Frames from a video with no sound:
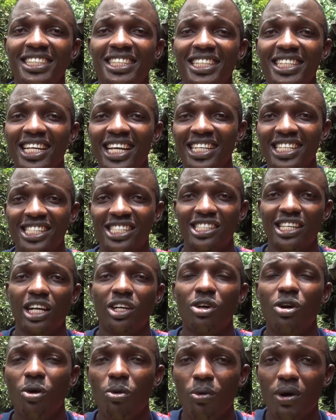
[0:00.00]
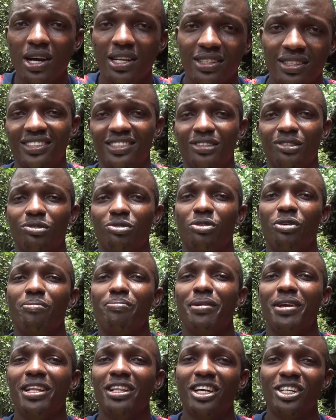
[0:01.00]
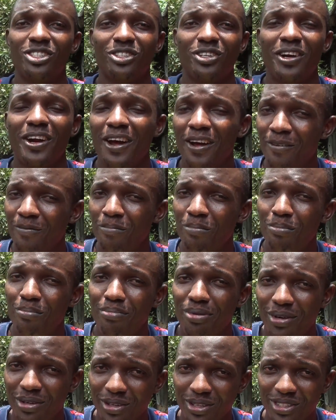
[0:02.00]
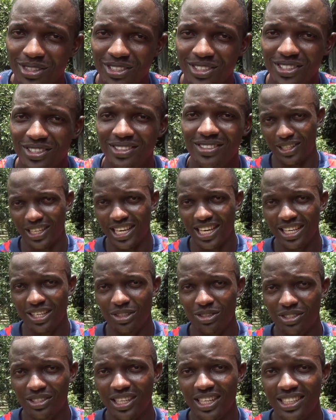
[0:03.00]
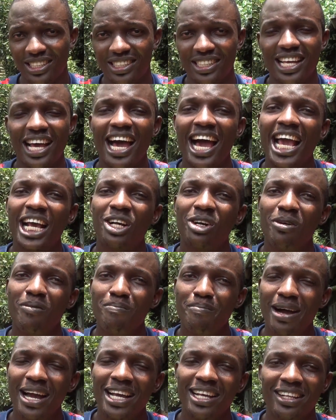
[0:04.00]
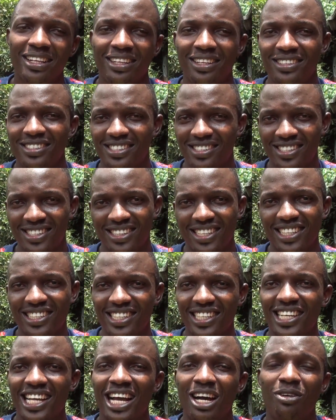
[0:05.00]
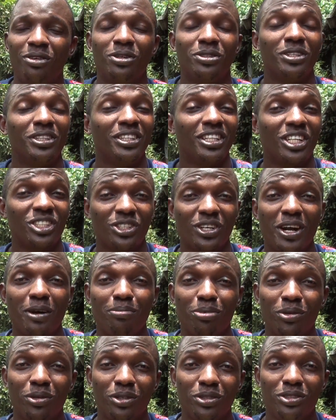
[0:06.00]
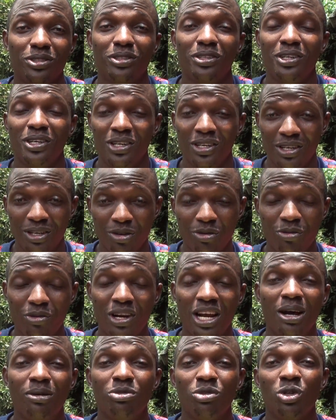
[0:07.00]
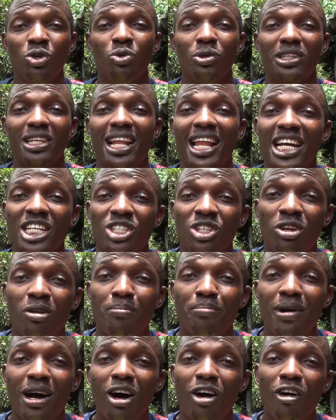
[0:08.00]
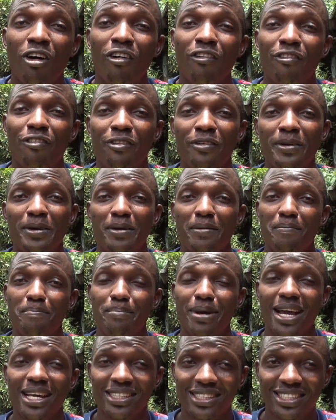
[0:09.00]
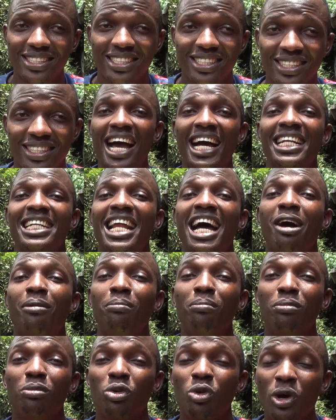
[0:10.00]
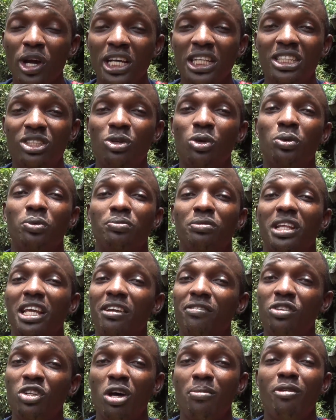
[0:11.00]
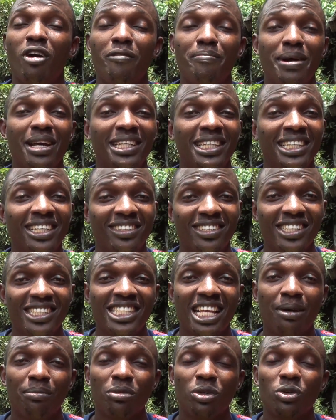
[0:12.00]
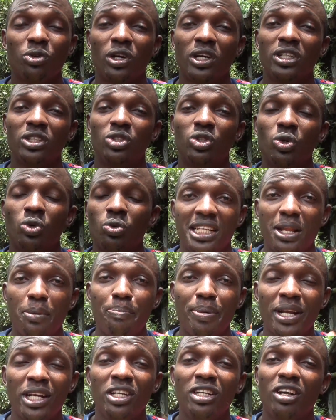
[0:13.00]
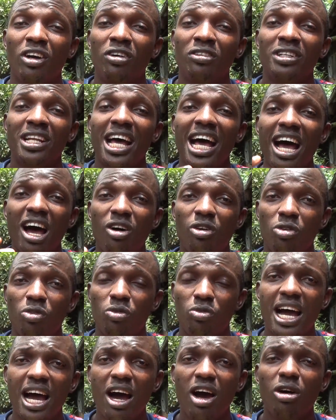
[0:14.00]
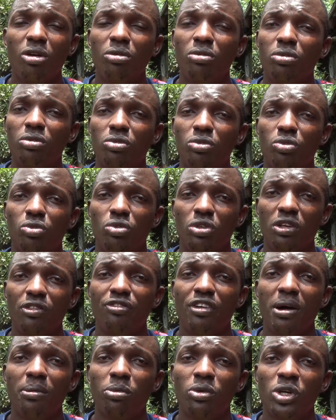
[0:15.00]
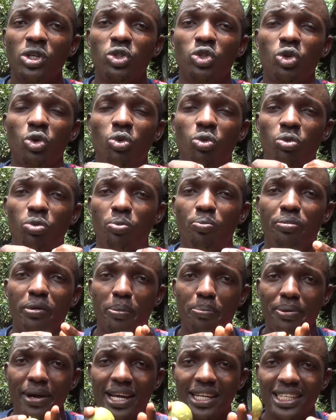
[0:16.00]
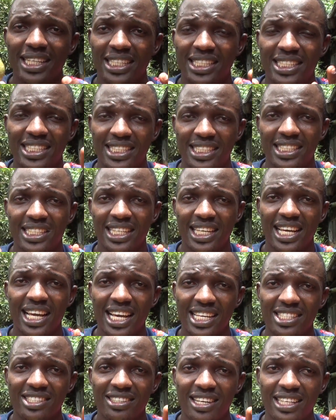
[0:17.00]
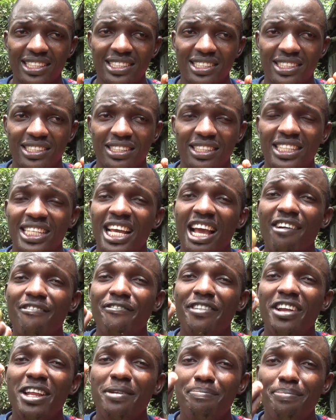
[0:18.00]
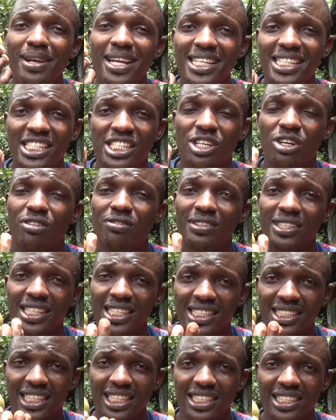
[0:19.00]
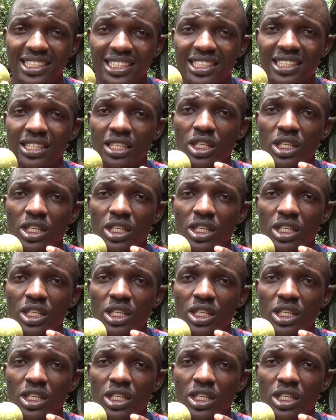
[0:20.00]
Then the second one will be natural products. Okay, you say it. I combine synthetic and natural products when I'm doing with large number of birds. And I'm going to, if the number of birds increases, I'm not going to, depending on if I'm going to prepare this extract, the availability of these things